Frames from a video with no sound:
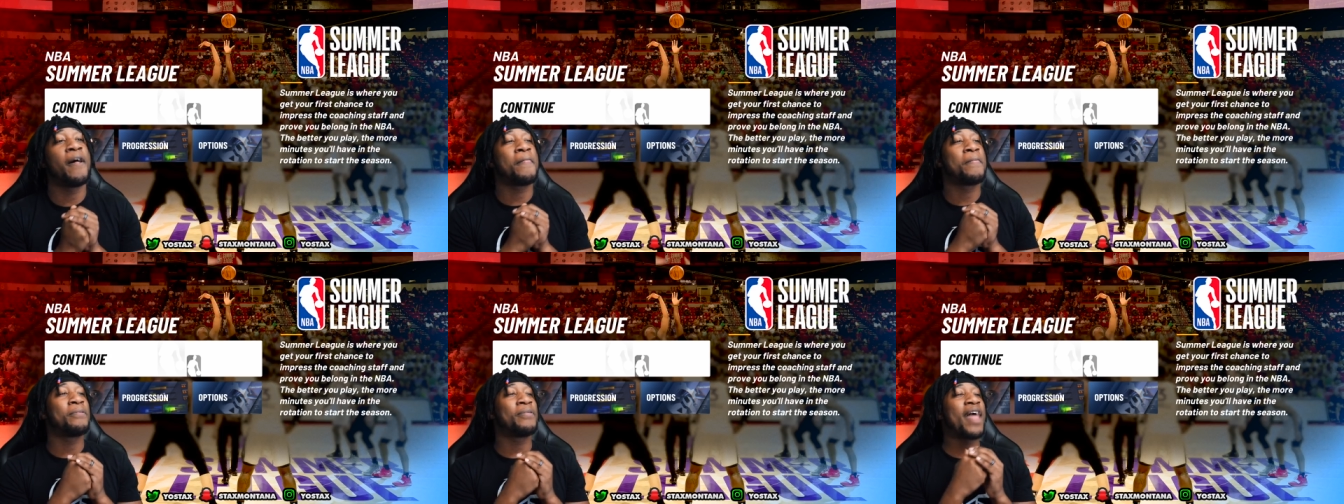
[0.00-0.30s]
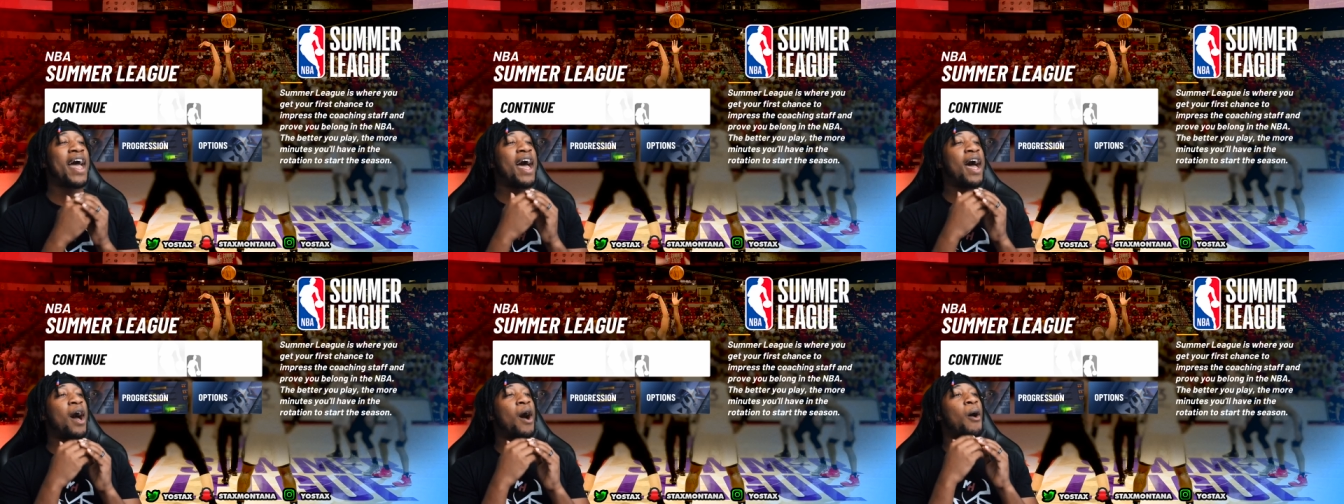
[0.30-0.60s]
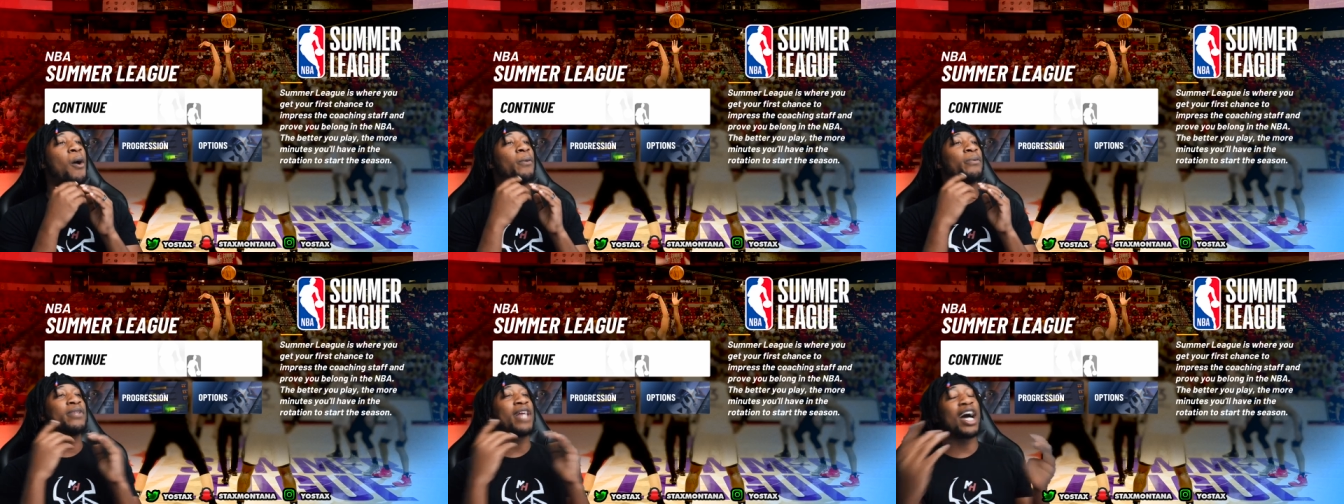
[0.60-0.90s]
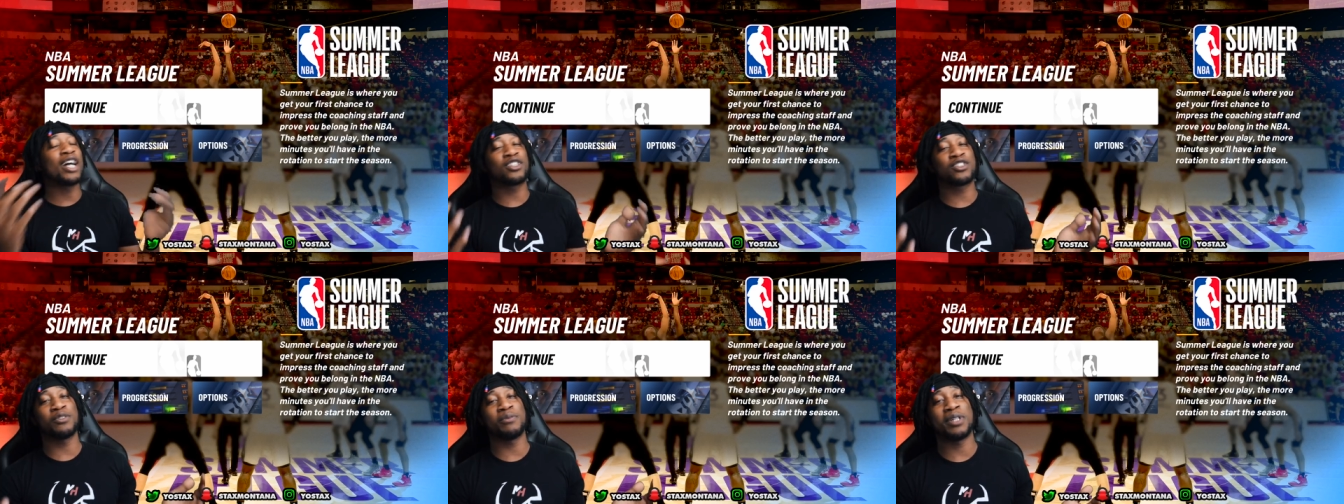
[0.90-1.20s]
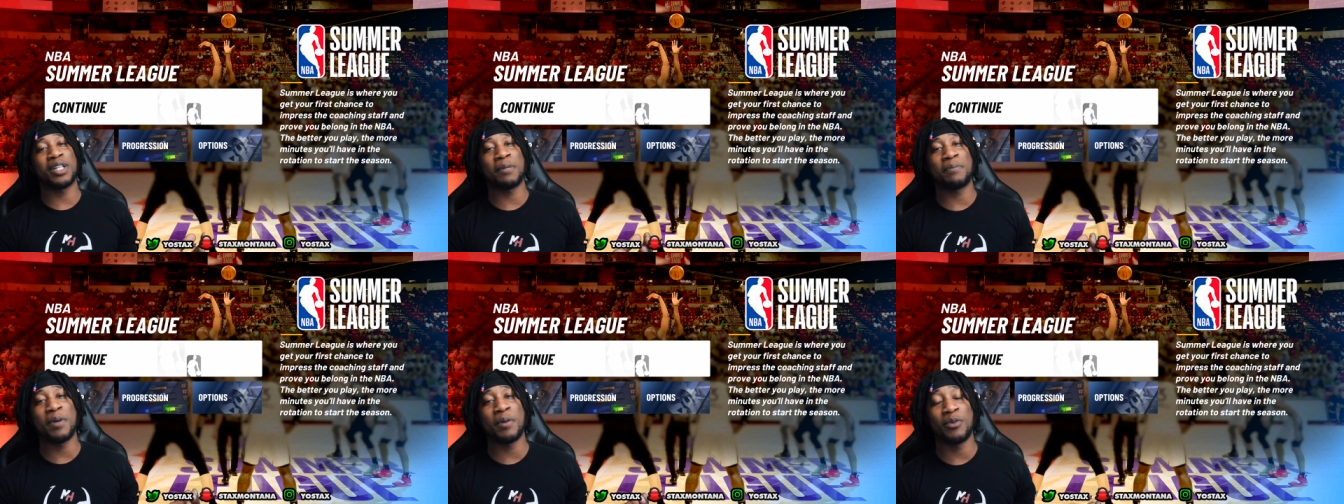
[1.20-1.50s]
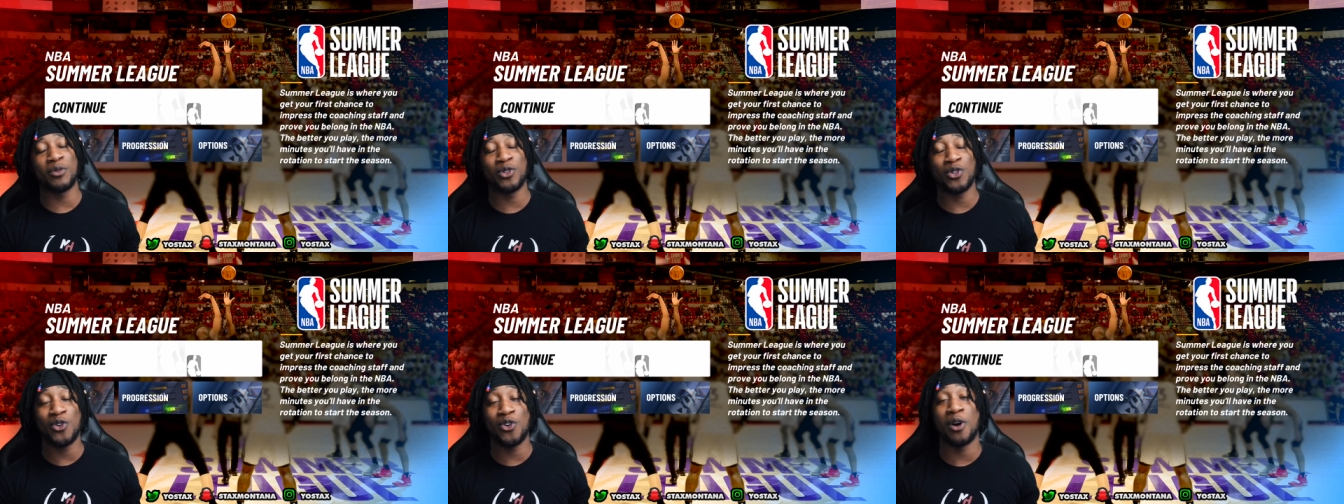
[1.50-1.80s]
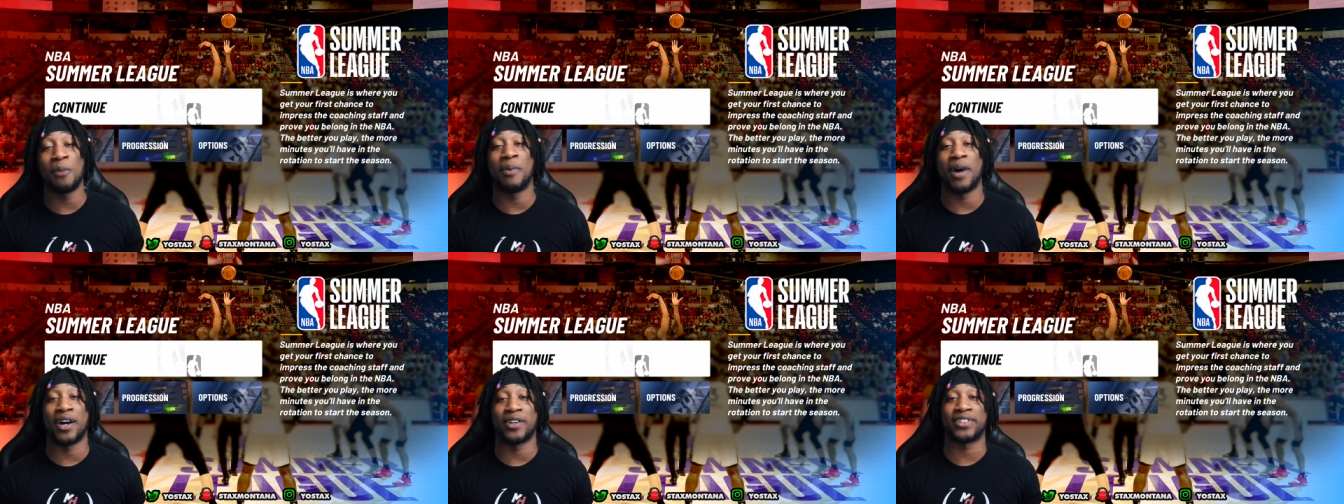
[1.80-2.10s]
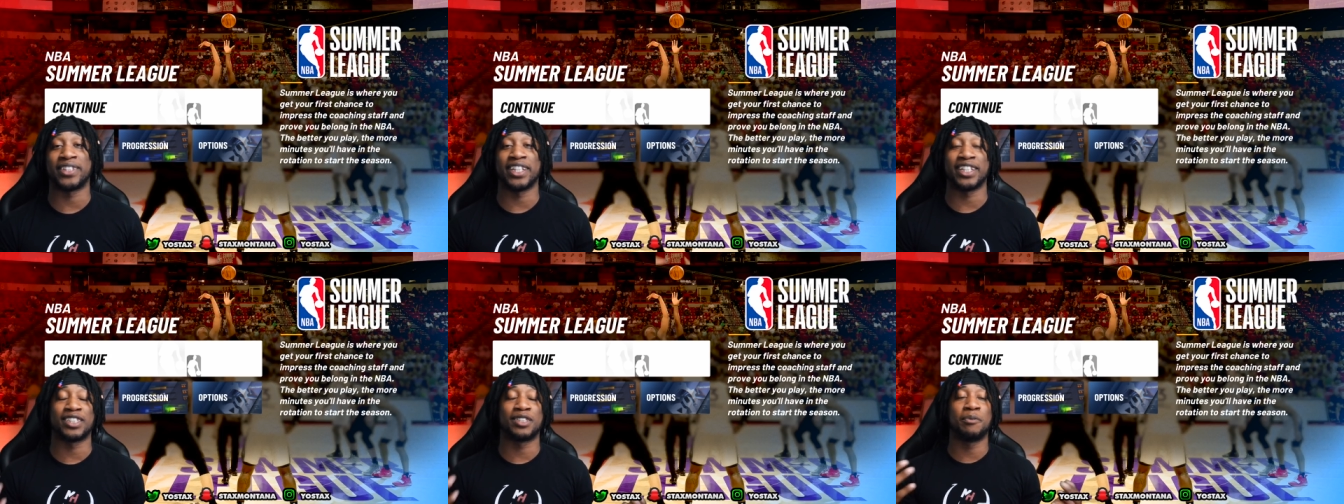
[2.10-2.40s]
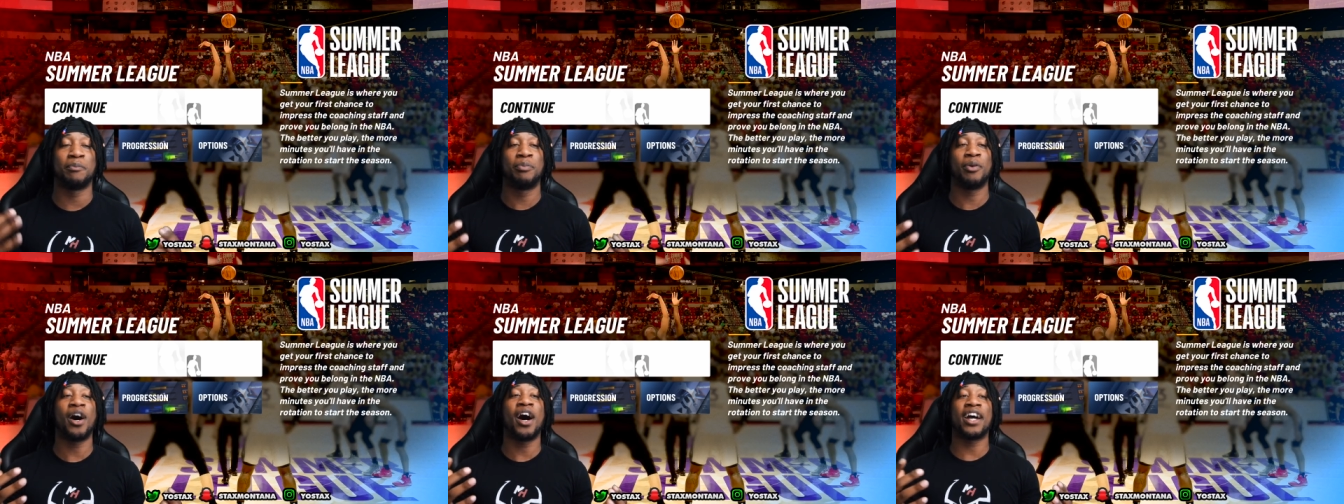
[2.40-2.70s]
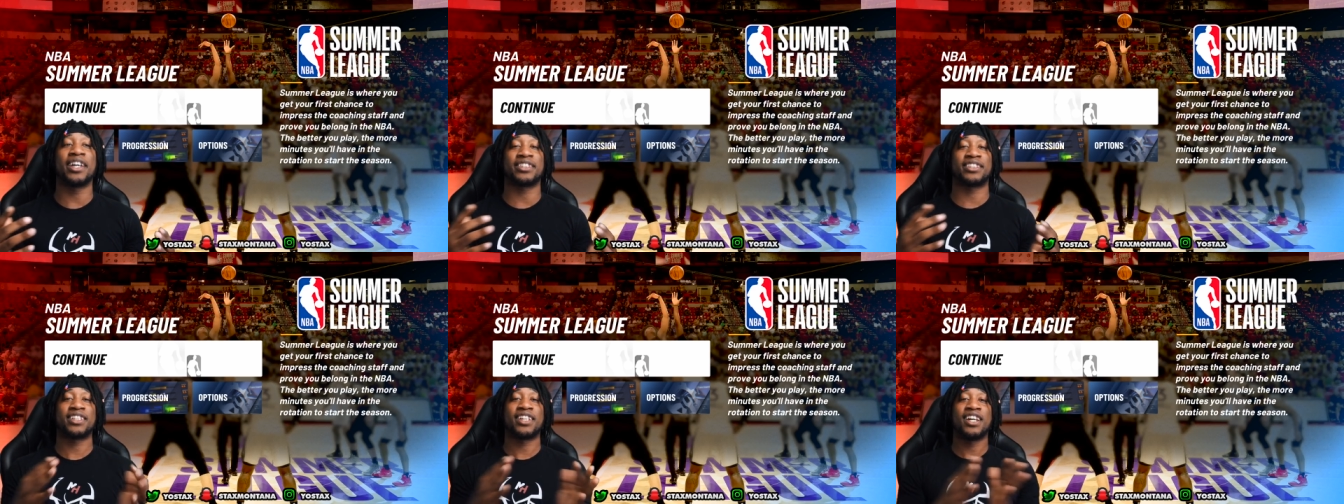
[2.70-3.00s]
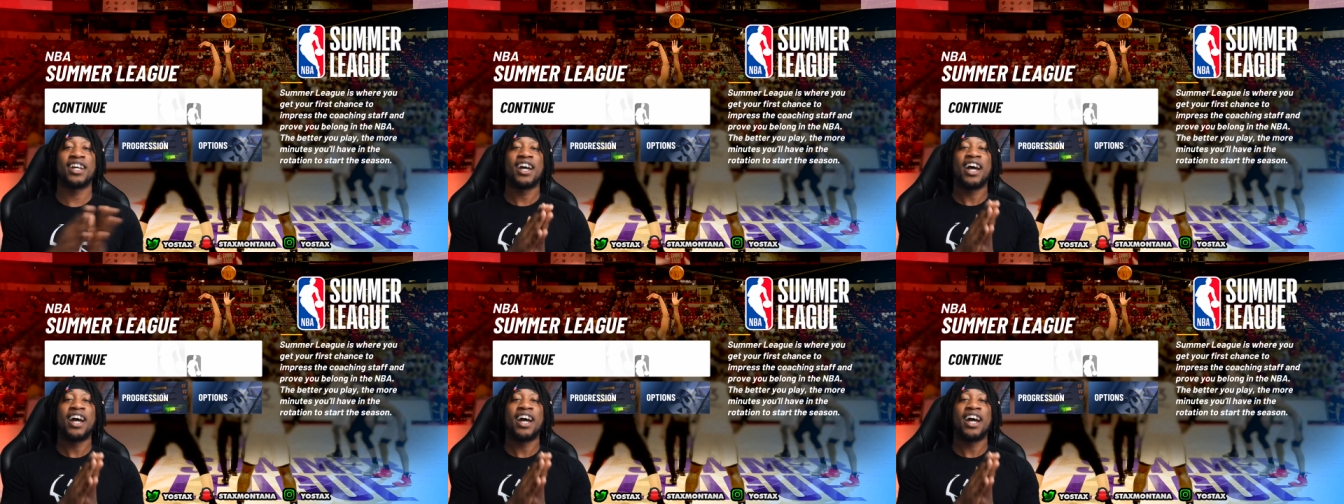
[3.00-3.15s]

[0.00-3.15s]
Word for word: Now, not too many people knew about this, but